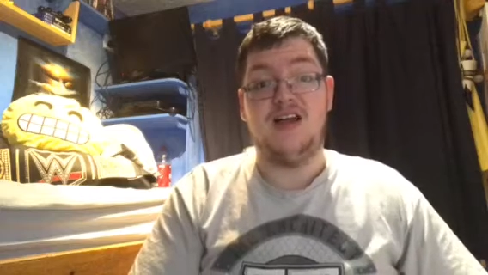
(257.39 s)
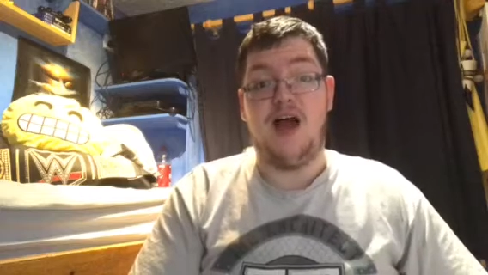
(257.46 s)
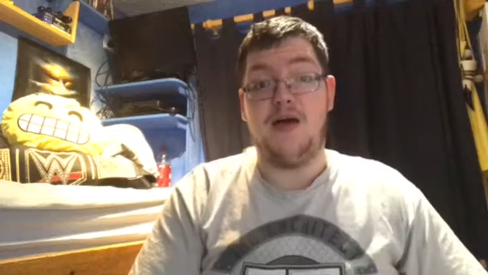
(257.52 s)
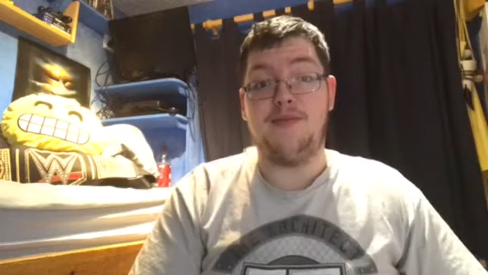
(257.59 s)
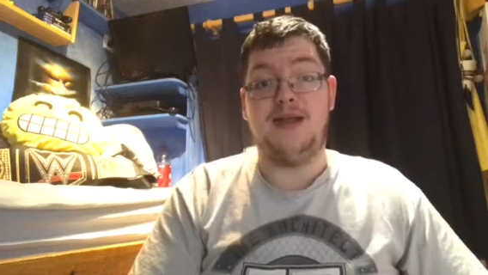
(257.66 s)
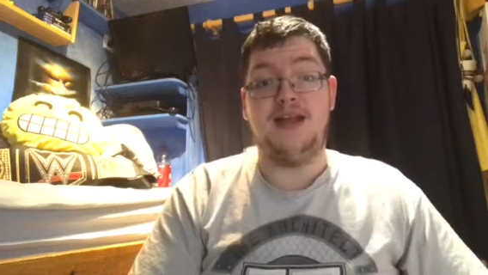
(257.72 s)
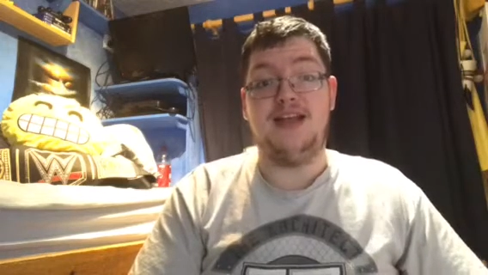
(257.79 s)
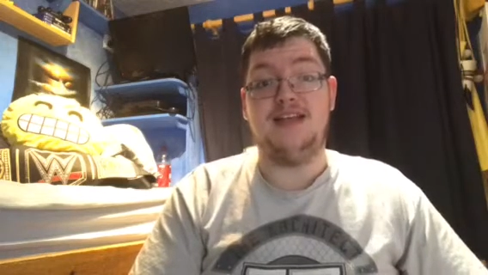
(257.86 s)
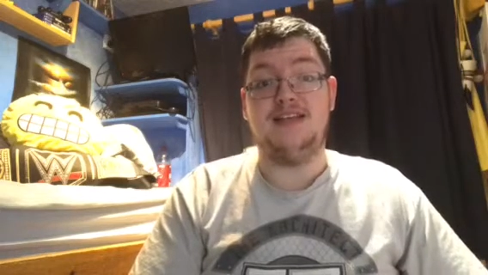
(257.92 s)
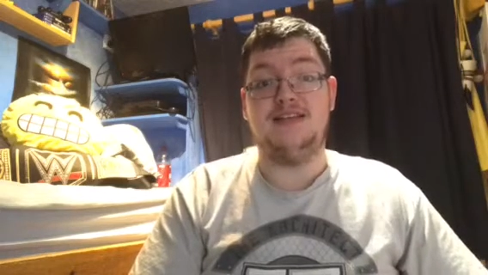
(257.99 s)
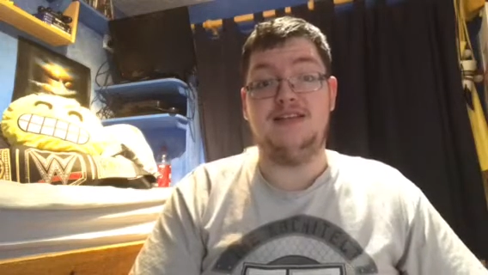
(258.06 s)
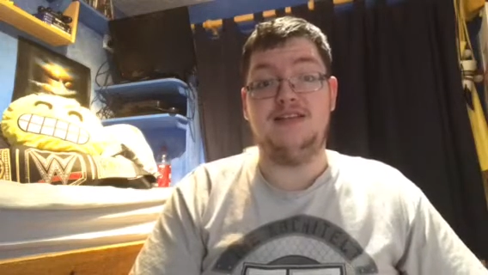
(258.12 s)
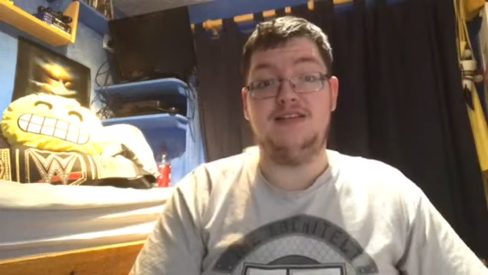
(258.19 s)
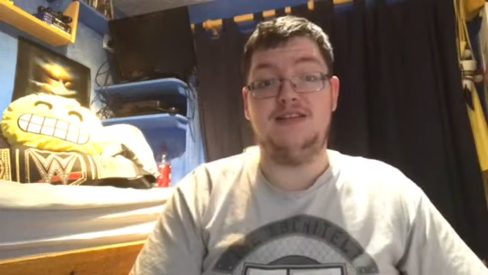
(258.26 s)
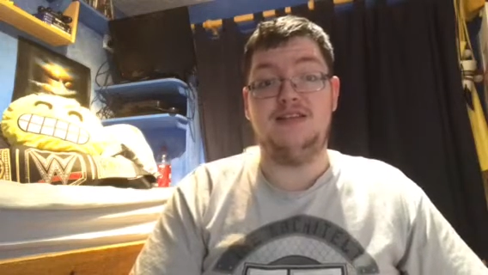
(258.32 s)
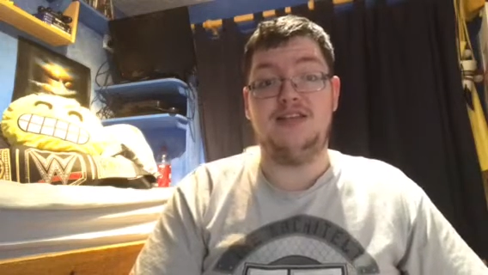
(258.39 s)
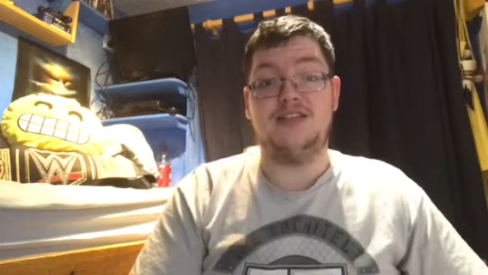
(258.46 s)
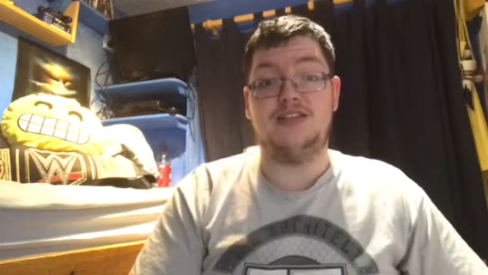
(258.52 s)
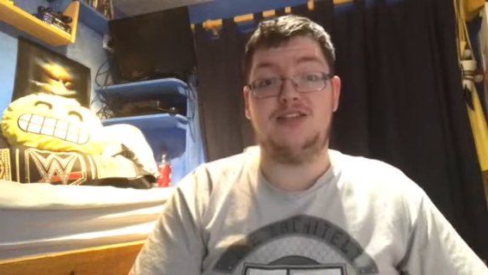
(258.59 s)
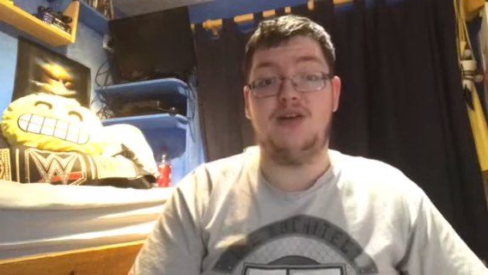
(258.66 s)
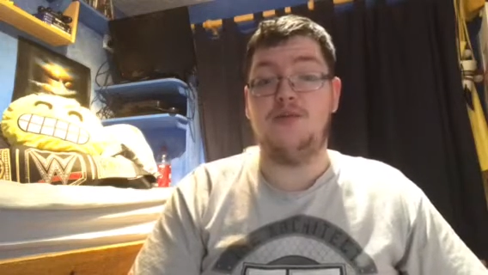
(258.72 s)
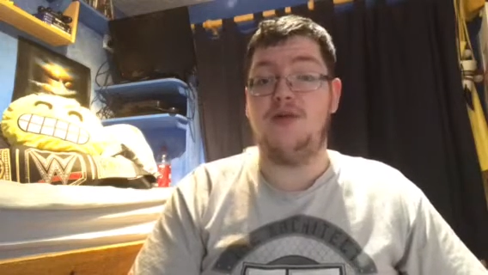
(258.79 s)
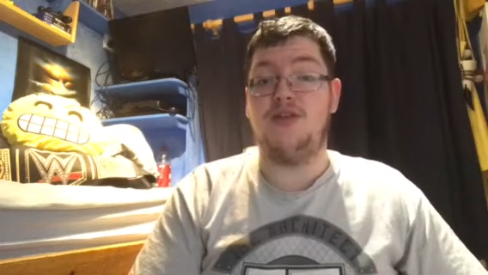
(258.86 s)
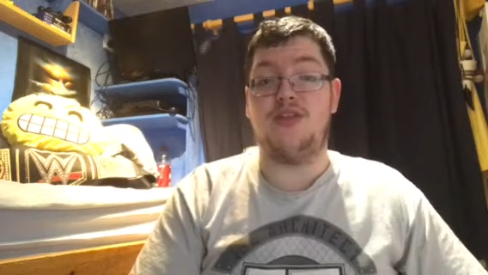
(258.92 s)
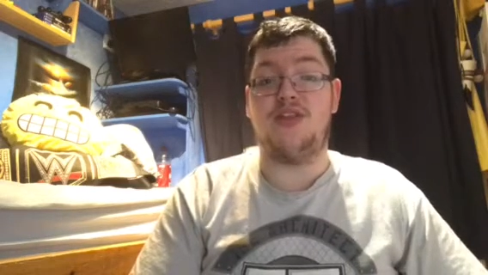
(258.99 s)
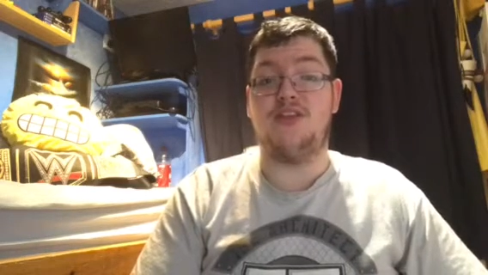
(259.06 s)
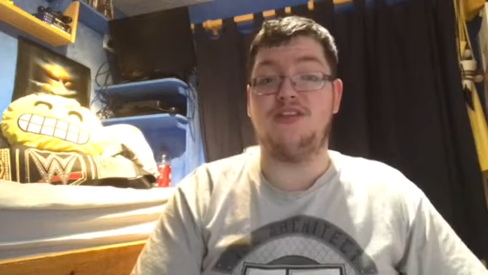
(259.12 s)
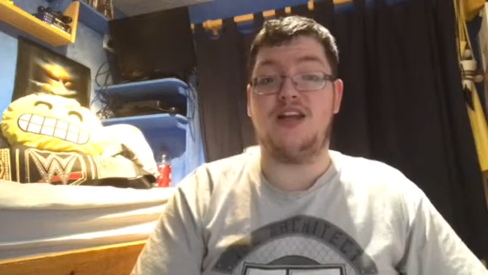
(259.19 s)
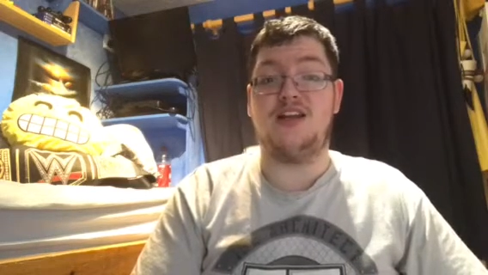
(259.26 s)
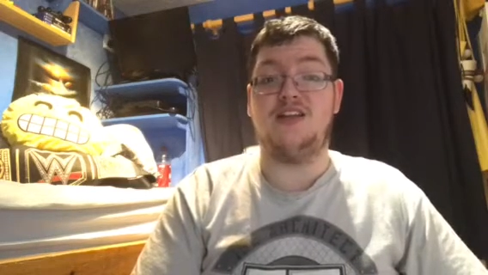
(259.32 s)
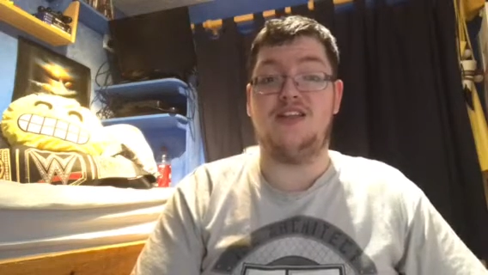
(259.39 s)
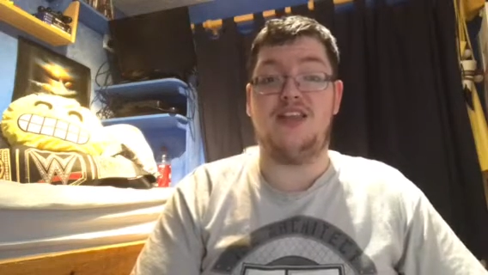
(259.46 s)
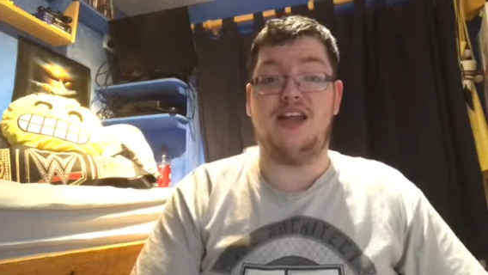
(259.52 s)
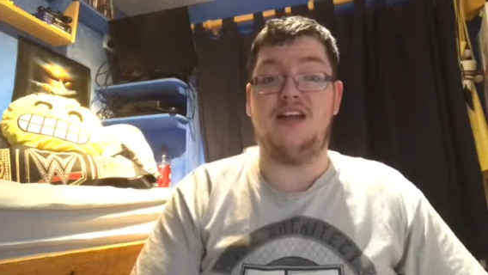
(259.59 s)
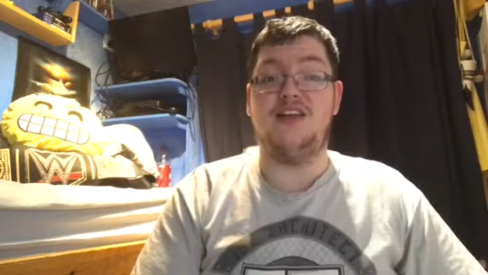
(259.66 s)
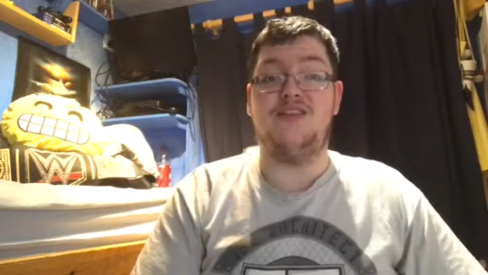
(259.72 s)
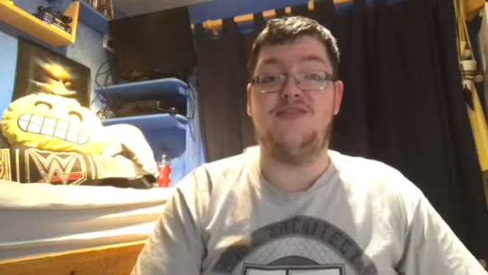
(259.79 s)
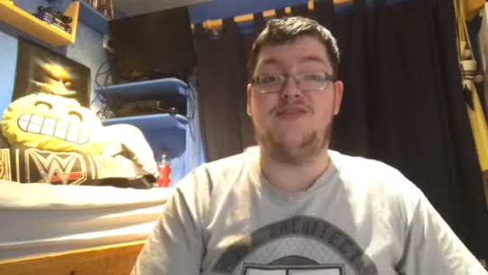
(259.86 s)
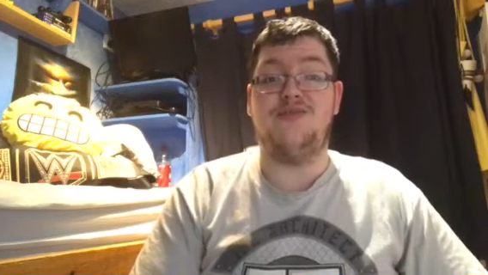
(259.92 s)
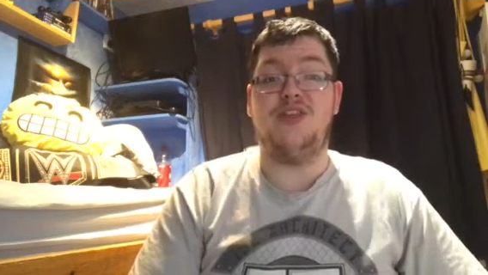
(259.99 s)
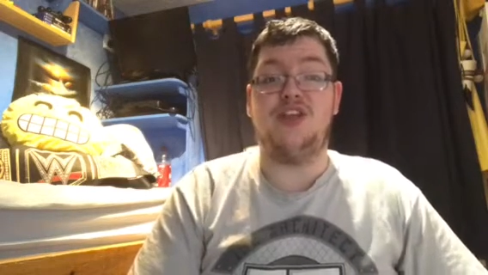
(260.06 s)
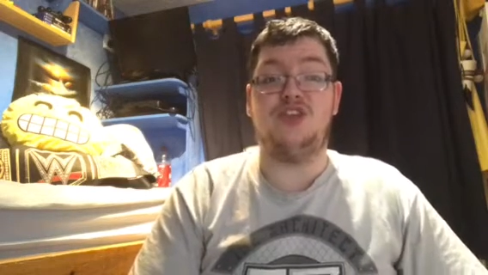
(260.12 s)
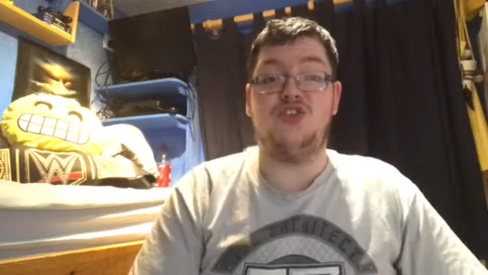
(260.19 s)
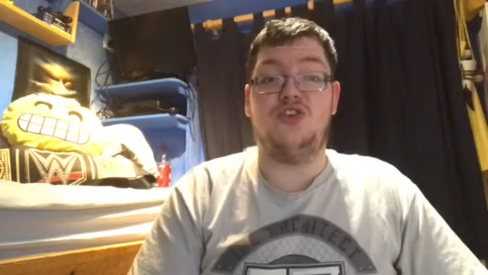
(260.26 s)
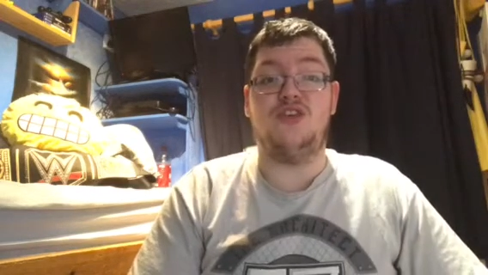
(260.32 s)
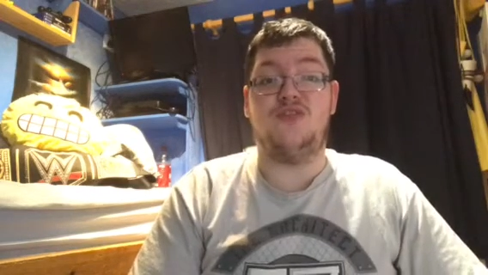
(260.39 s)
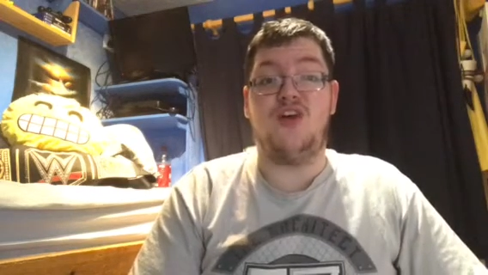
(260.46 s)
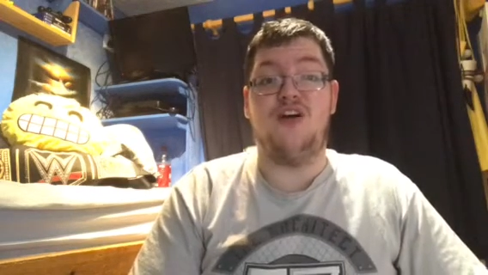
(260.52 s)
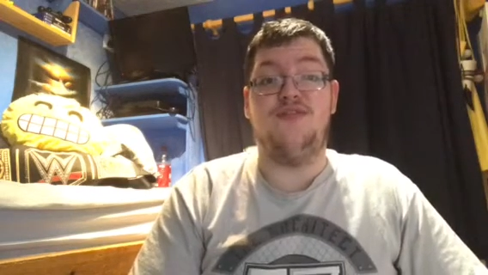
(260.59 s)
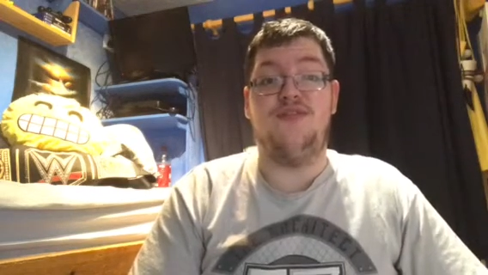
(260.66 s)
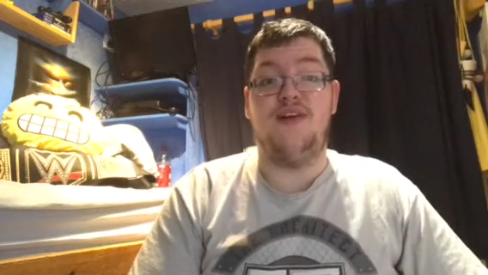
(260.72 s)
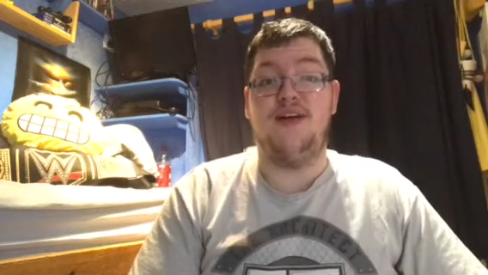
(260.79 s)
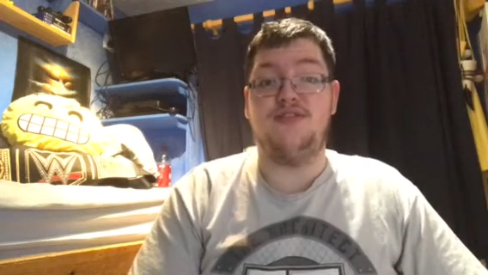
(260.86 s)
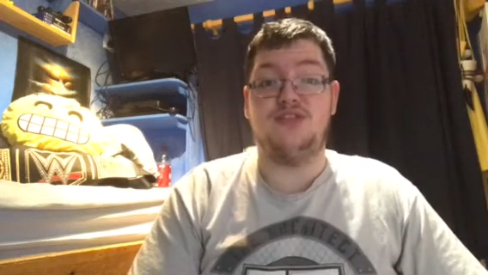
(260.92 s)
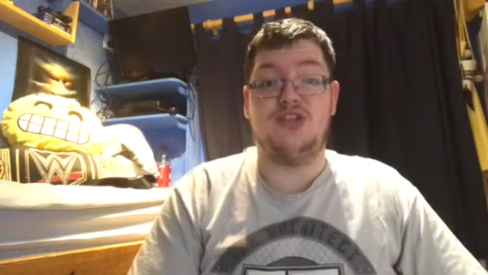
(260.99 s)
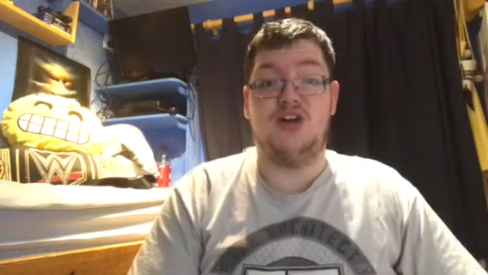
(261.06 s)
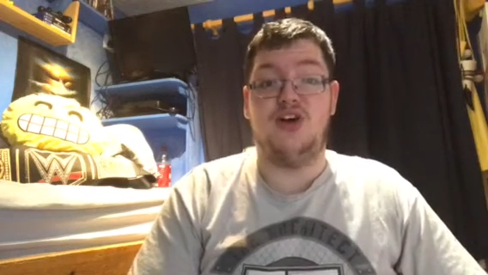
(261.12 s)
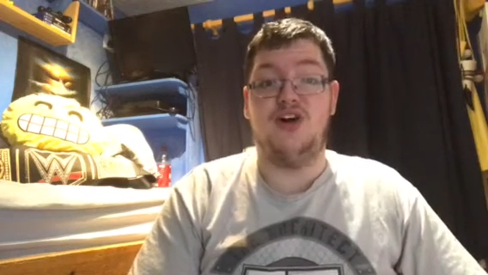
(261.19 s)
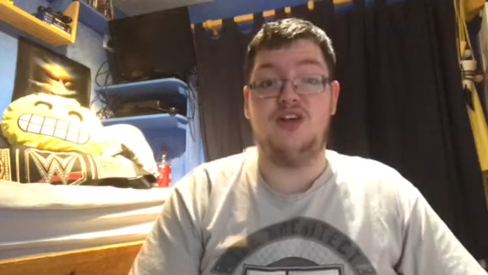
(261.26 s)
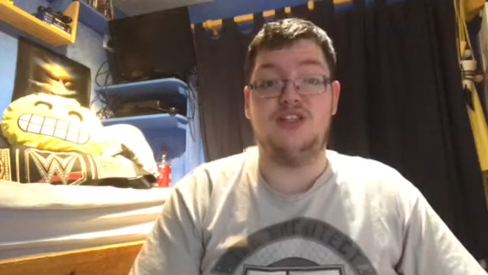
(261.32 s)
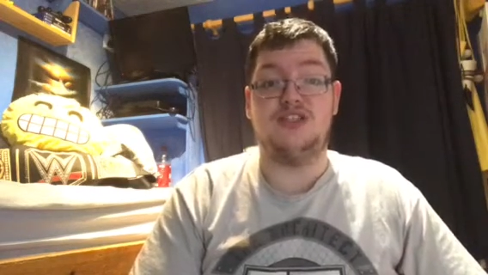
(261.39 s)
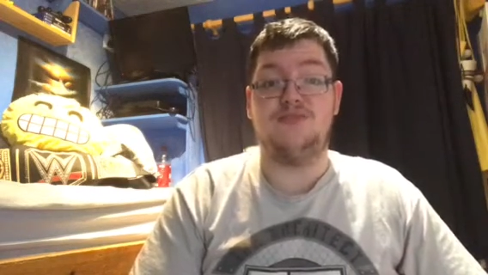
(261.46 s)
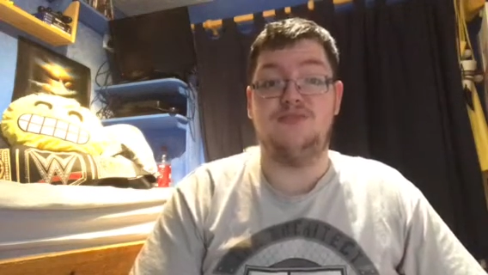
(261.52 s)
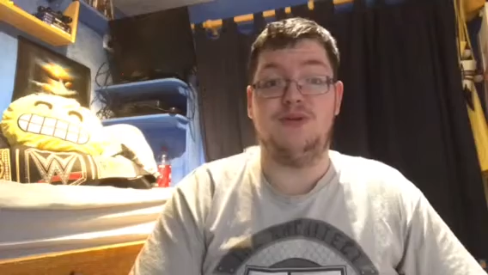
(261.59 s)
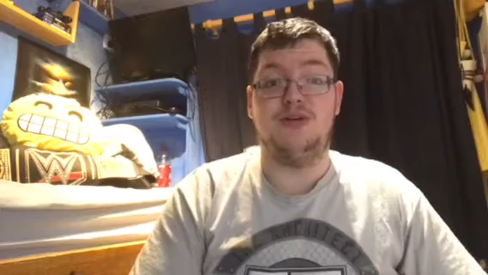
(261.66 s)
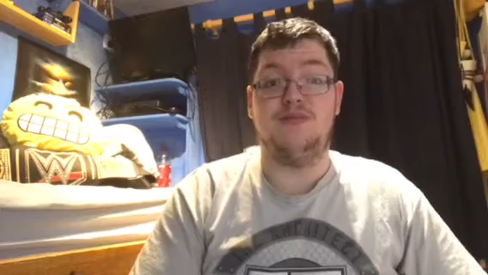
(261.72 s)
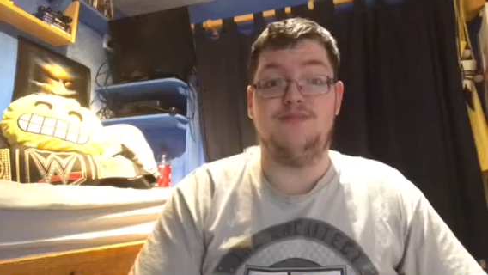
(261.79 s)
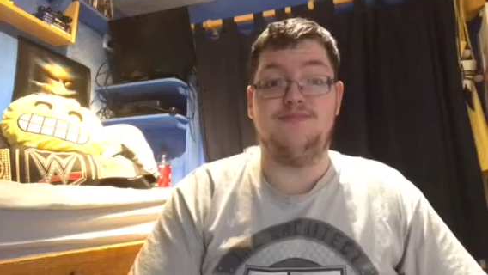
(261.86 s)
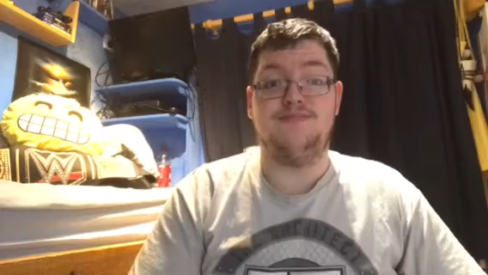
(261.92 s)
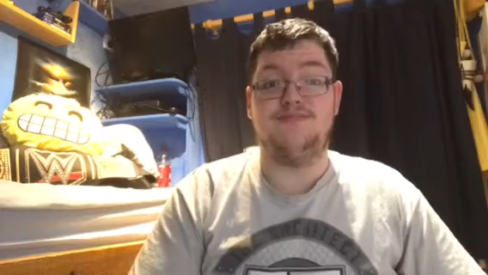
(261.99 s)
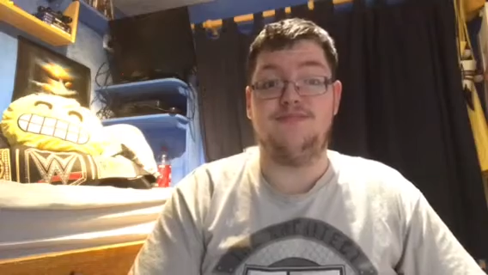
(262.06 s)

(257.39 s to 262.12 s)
I mean, there's some others I could think of that should have got 5 stars, but